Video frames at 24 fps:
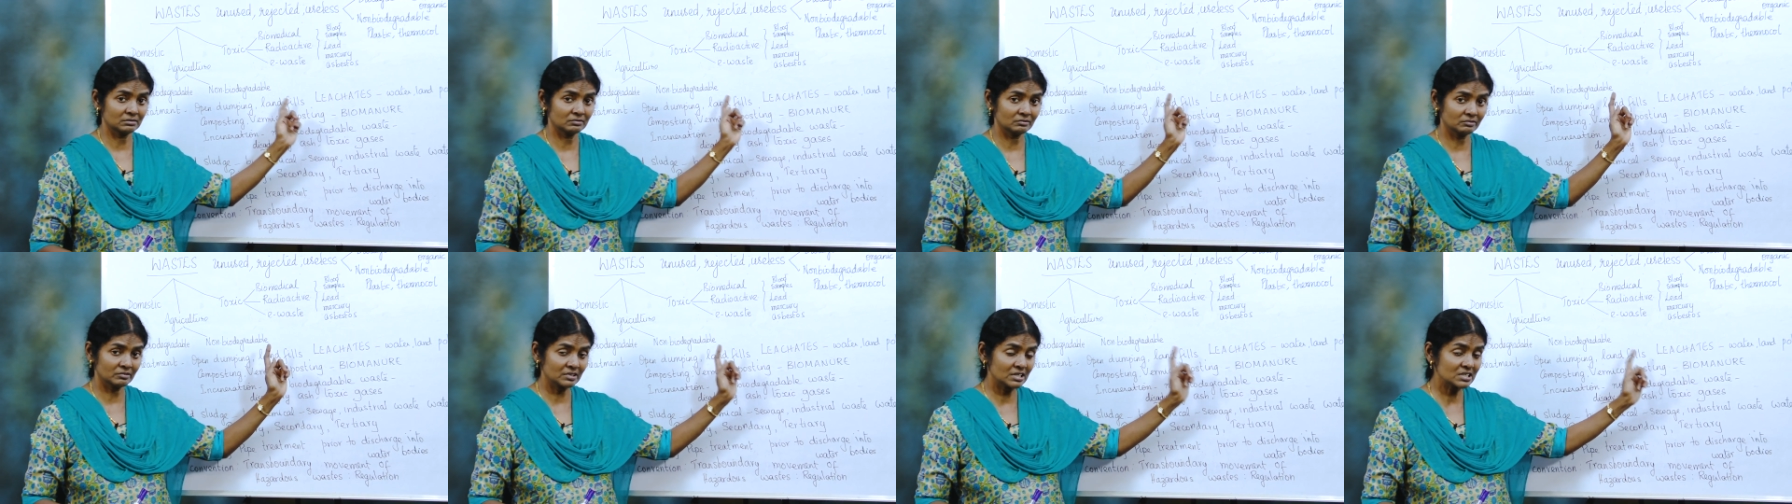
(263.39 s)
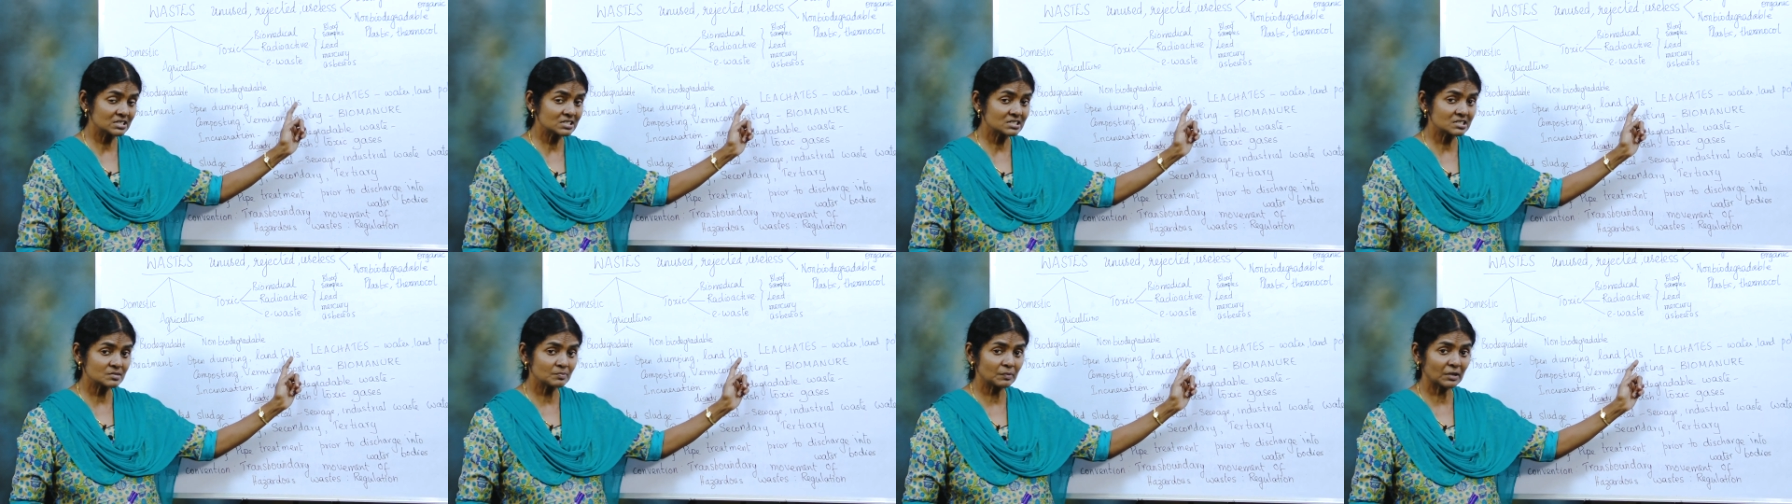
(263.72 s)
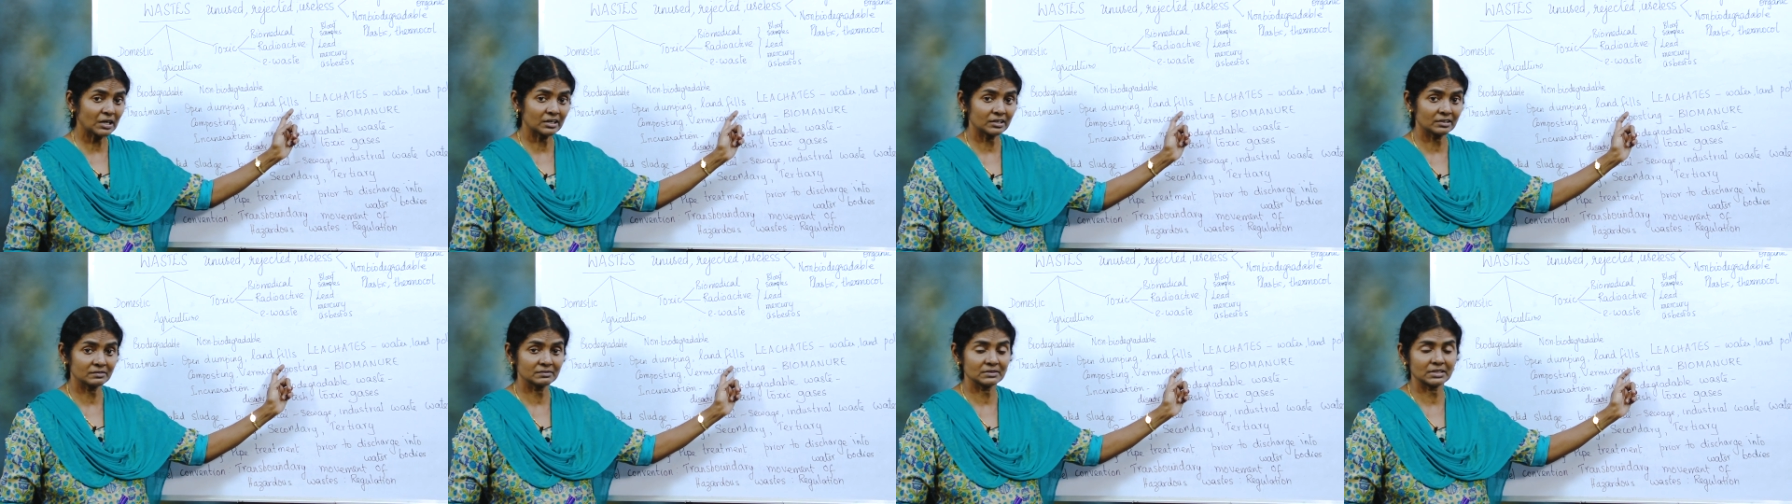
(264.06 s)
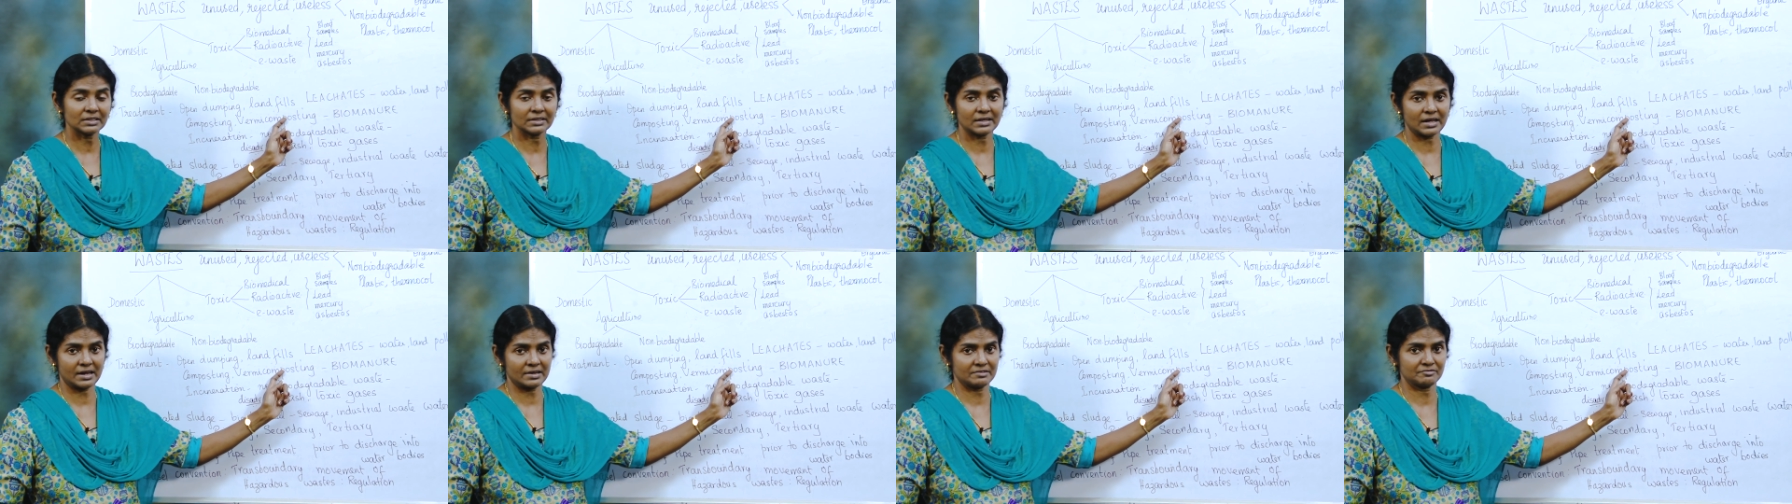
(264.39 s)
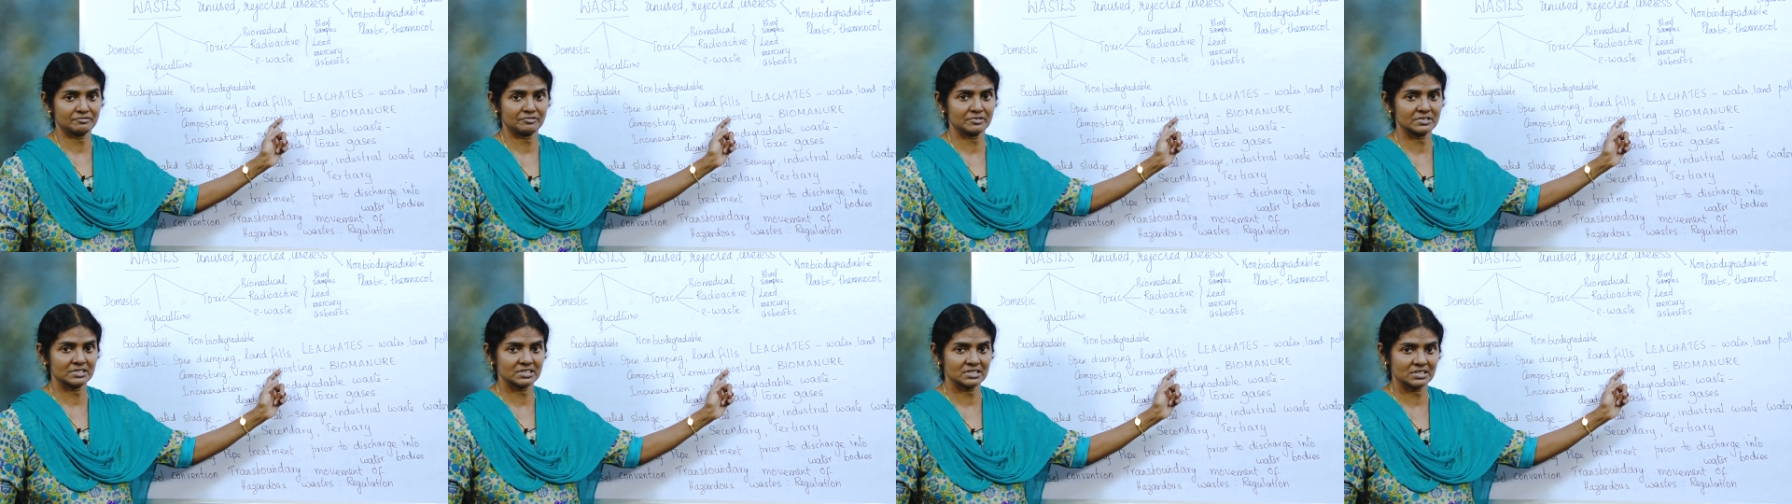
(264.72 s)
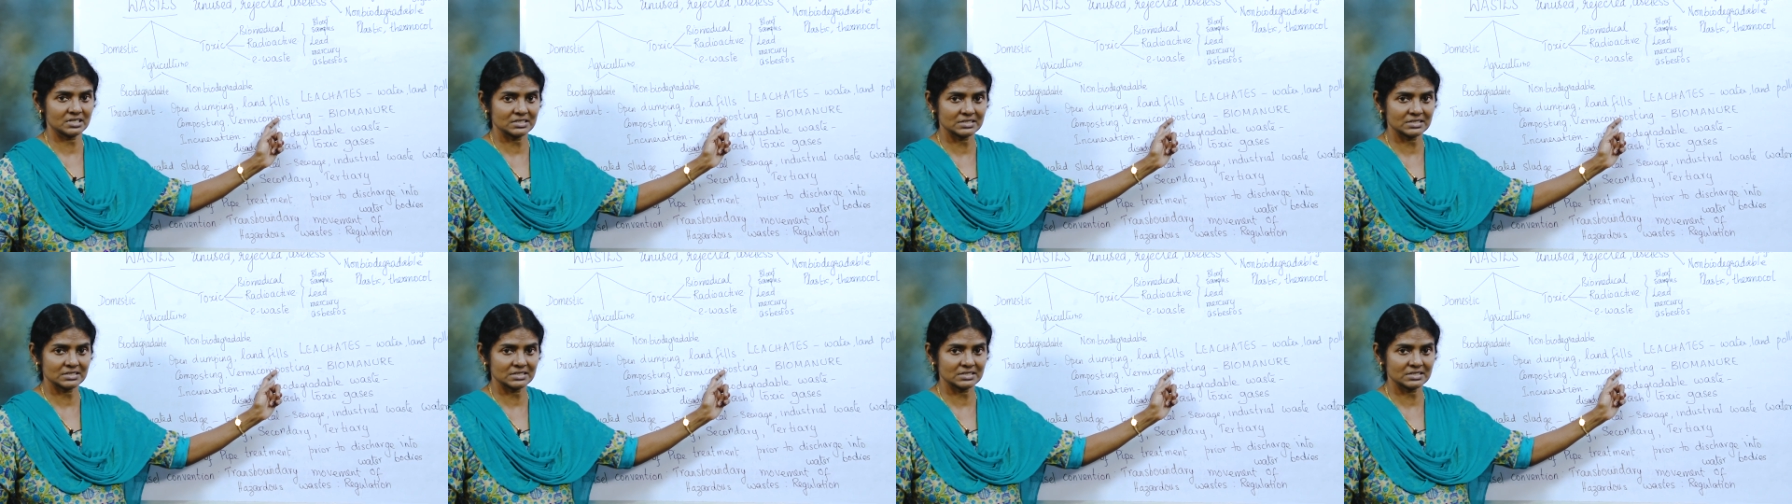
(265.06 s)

worst part of the landfills